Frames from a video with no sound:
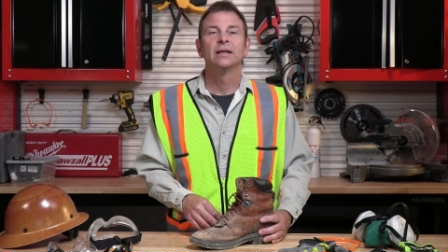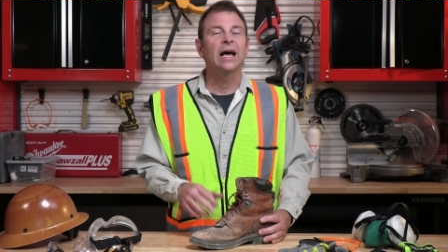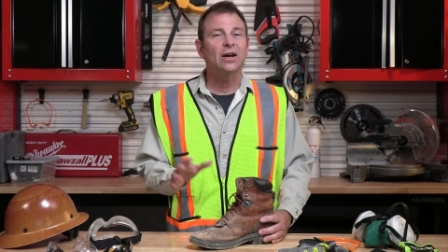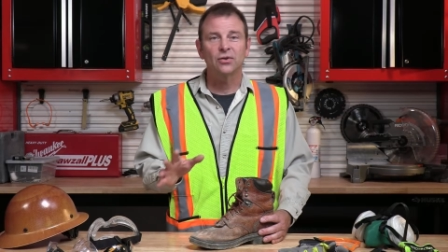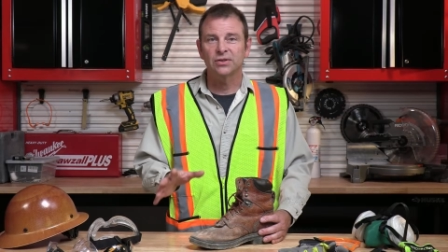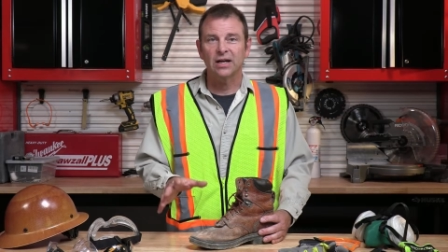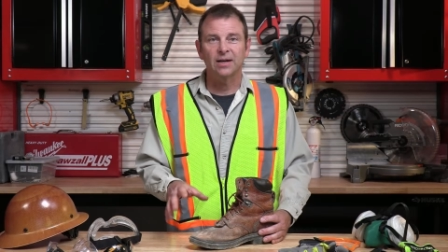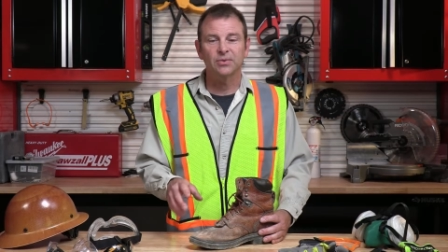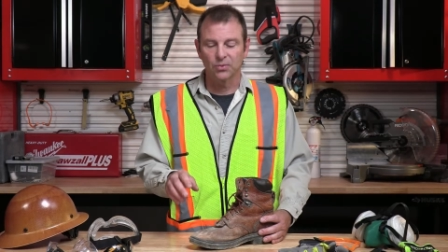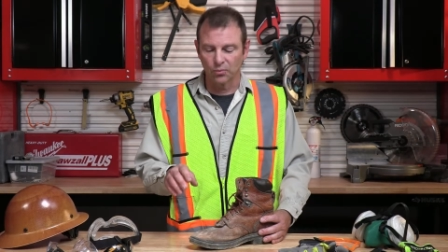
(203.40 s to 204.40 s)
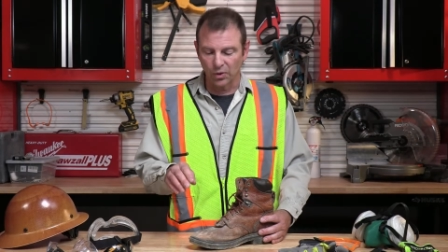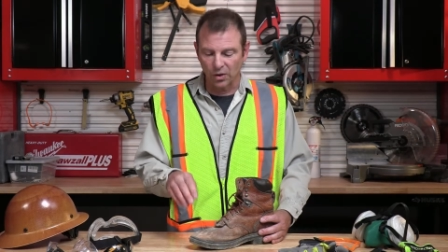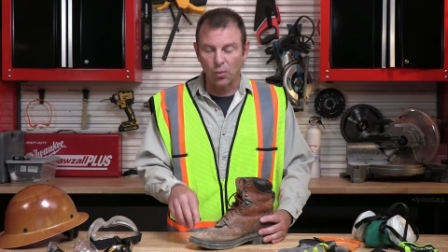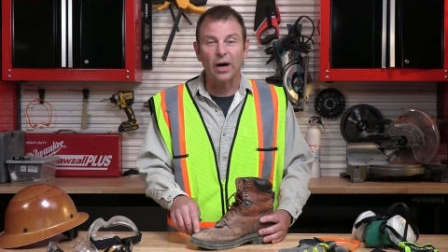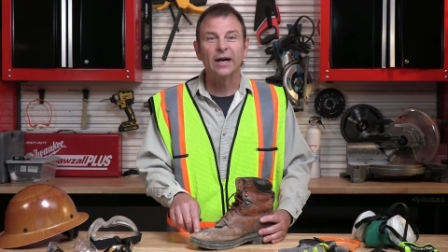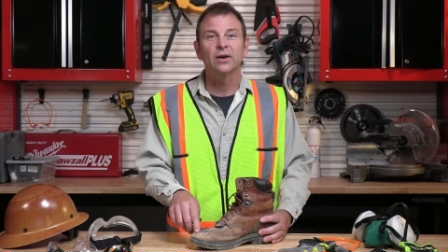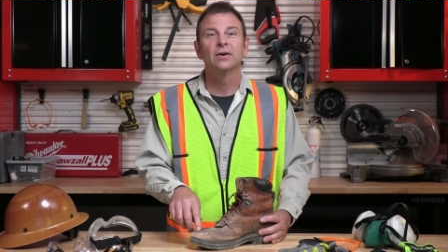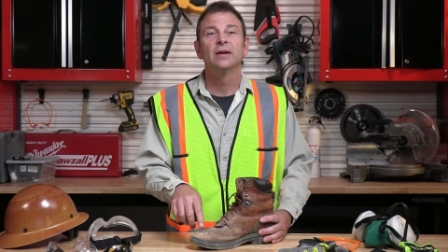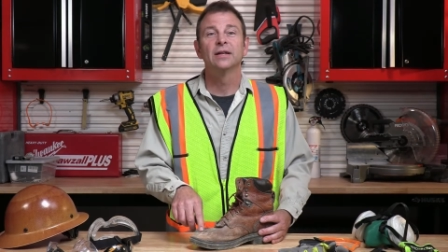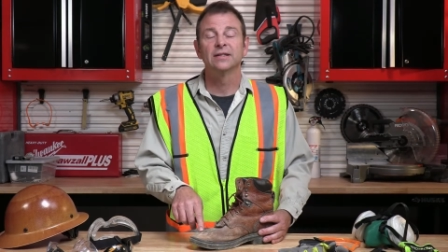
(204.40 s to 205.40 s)
Not all jobs
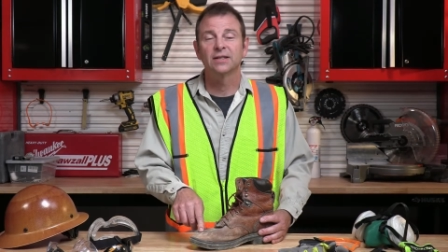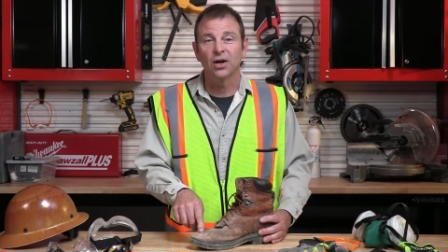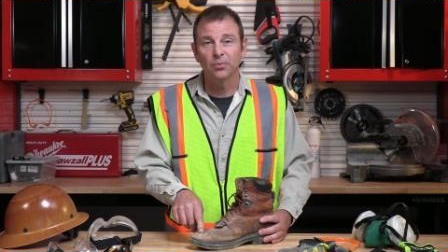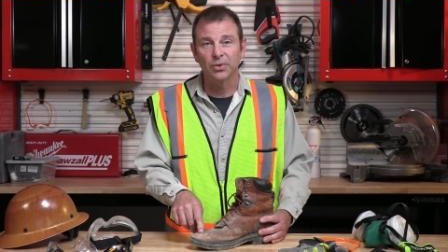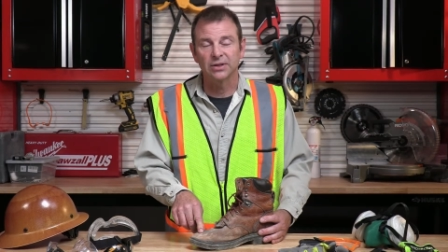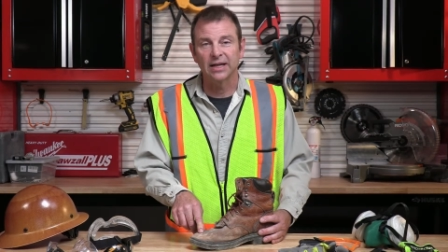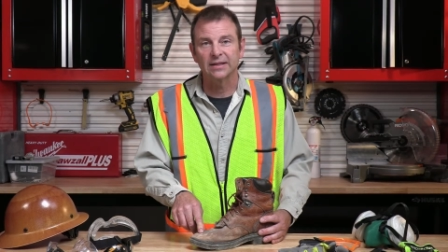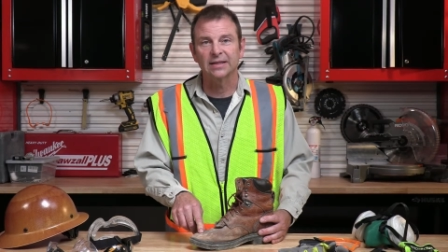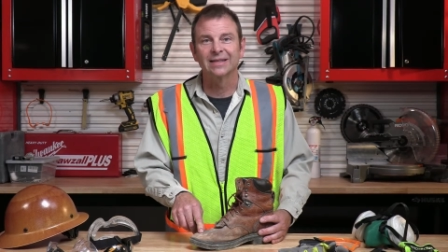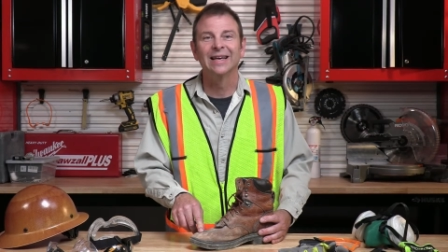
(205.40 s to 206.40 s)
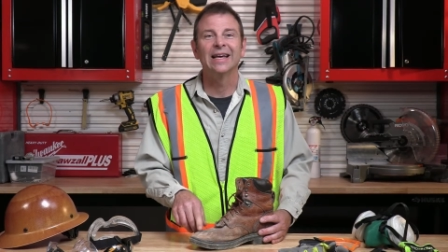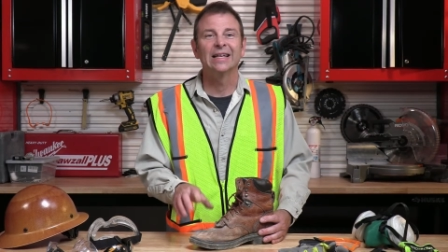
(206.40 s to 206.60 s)
require this toe protection.